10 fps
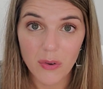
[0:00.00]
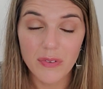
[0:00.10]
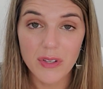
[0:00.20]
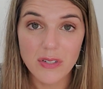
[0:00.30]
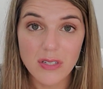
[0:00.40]

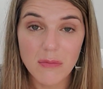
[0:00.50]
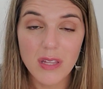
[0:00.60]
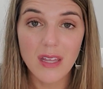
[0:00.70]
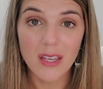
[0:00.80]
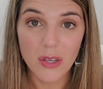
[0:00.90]
If there's
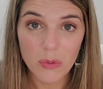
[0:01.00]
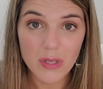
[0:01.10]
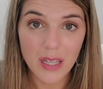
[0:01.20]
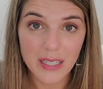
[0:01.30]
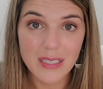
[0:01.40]
something that you
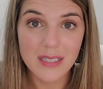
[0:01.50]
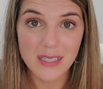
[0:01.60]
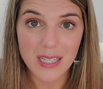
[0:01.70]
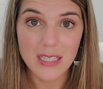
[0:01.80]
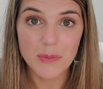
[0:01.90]
would like to
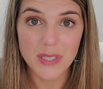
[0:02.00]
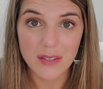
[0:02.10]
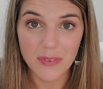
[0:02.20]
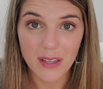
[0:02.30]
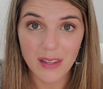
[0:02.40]
see
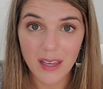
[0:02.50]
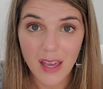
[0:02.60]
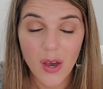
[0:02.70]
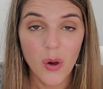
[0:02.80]
specifically,